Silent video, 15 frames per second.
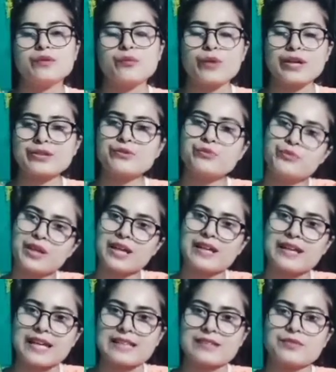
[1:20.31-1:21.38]
what we
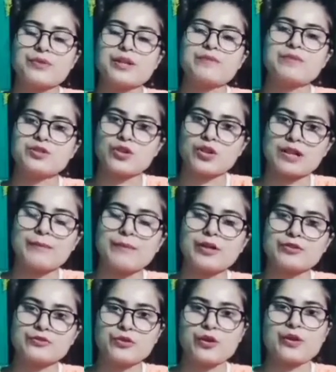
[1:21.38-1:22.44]
get when we talk
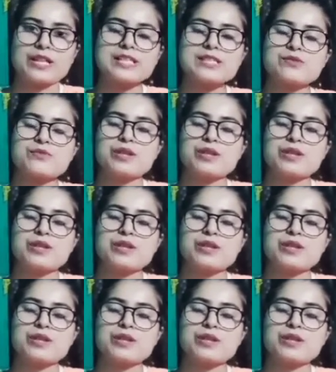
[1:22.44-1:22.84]
about forest,